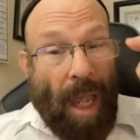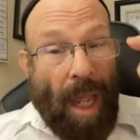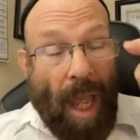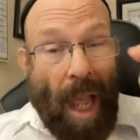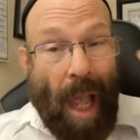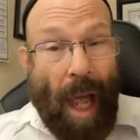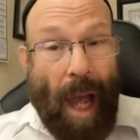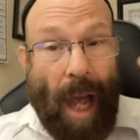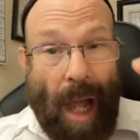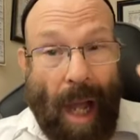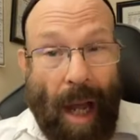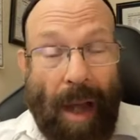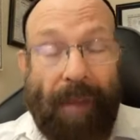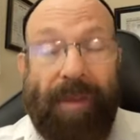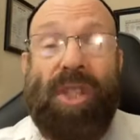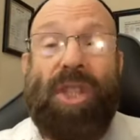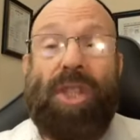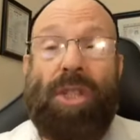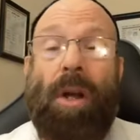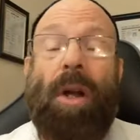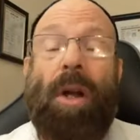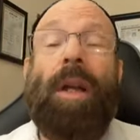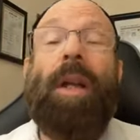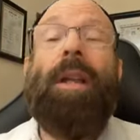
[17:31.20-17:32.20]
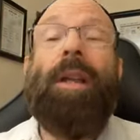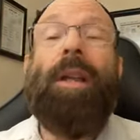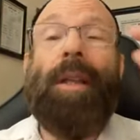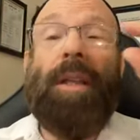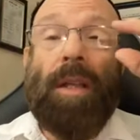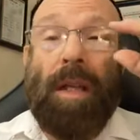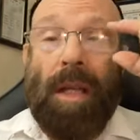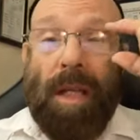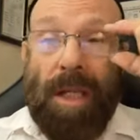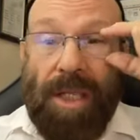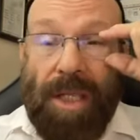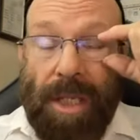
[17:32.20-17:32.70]
I've started
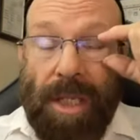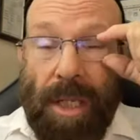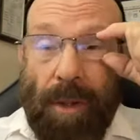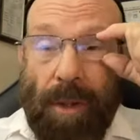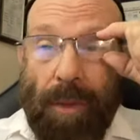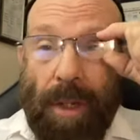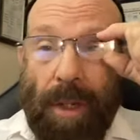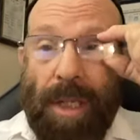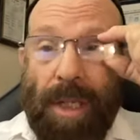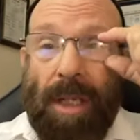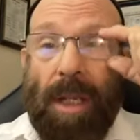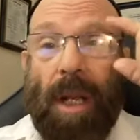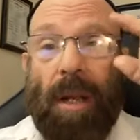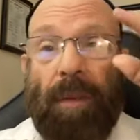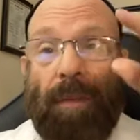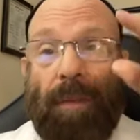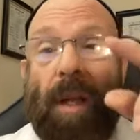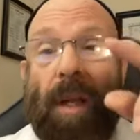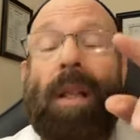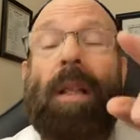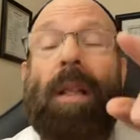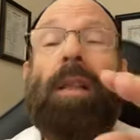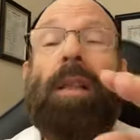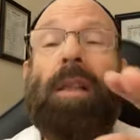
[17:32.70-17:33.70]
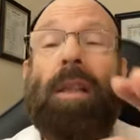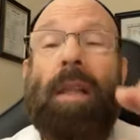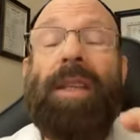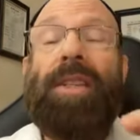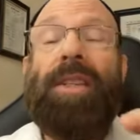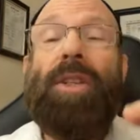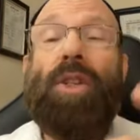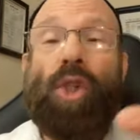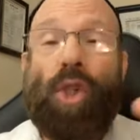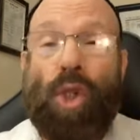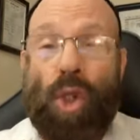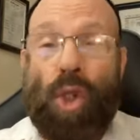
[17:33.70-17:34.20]
a series of
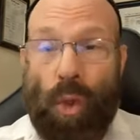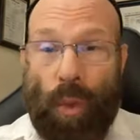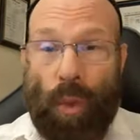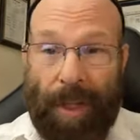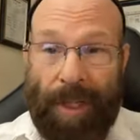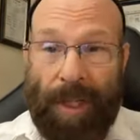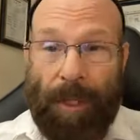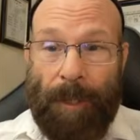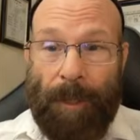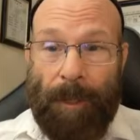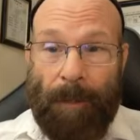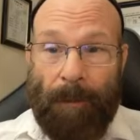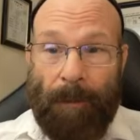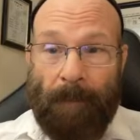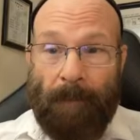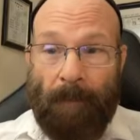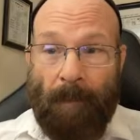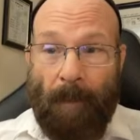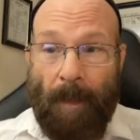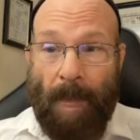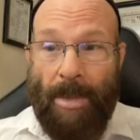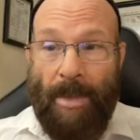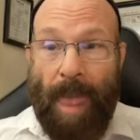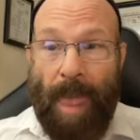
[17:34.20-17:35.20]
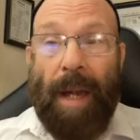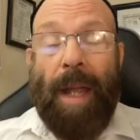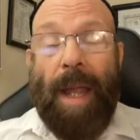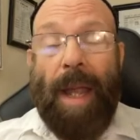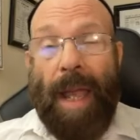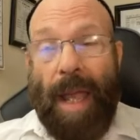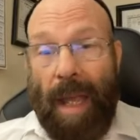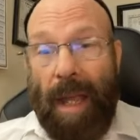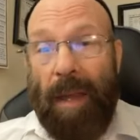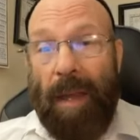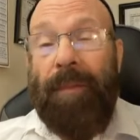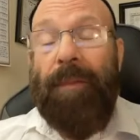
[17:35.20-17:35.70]
lesson shorts that I
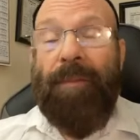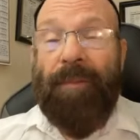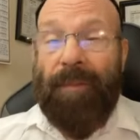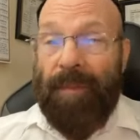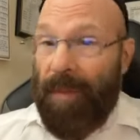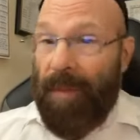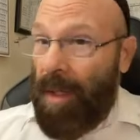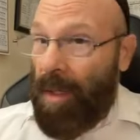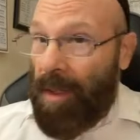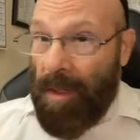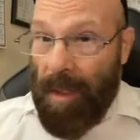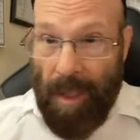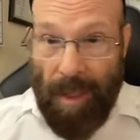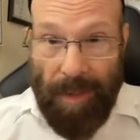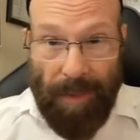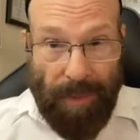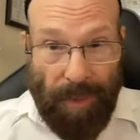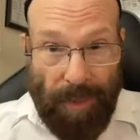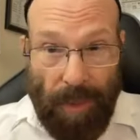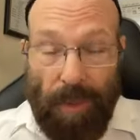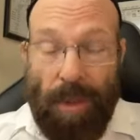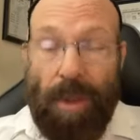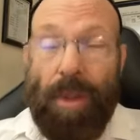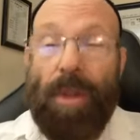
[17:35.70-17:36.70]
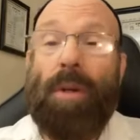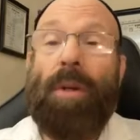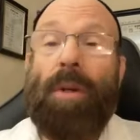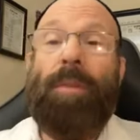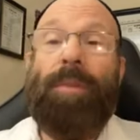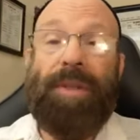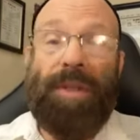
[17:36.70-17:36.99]
have on YouTube.